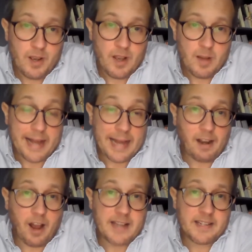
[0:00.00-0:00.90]
By
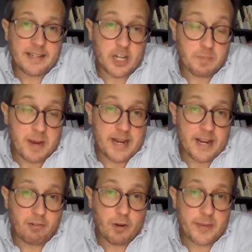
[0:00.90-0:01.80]
analyzing Expedia
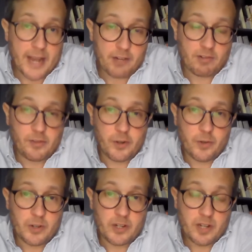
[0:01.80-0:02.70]
Group guest reviews
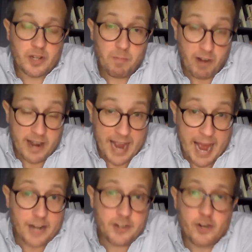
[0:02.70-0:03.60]
pre
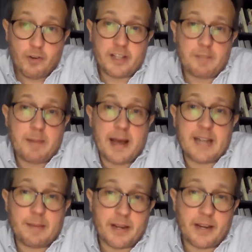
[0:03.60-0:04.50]
and during the
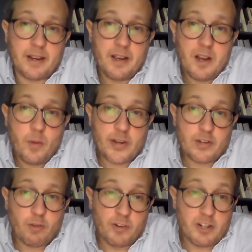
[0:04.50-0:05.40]
pandemic, we
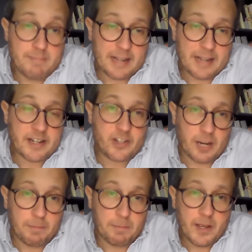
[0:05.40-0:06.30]
saw a dramatic
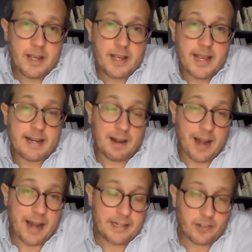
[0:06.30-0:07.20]
jump in
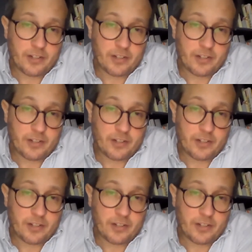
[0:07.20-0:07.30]
cleanliness